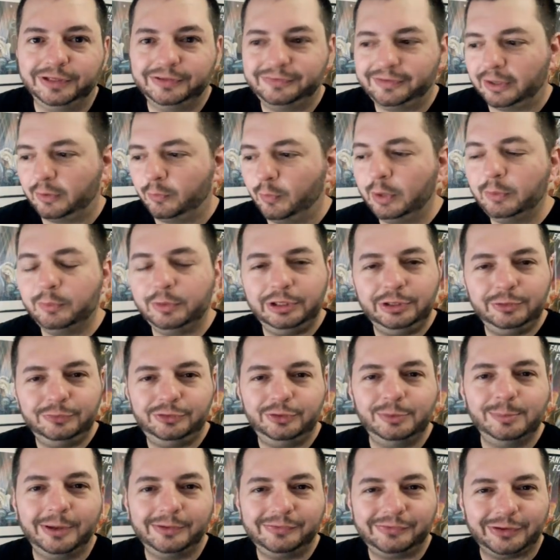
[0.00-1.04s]
It's like, where were you
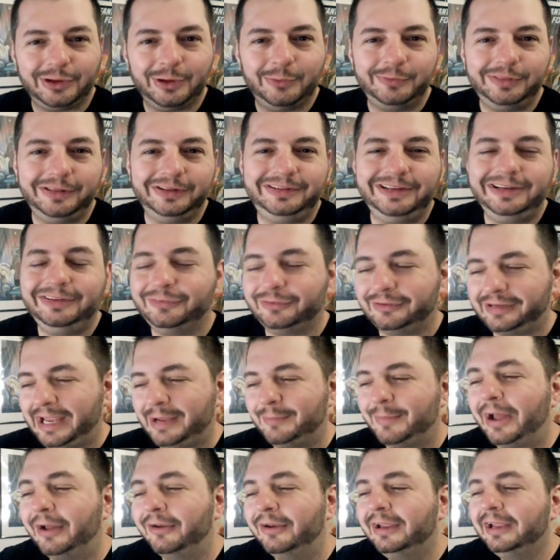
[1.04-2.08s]
2 months ago when the teaser
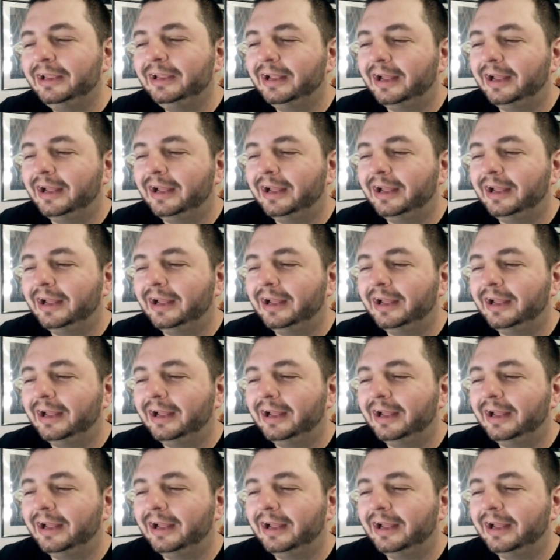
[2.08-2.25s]
came out?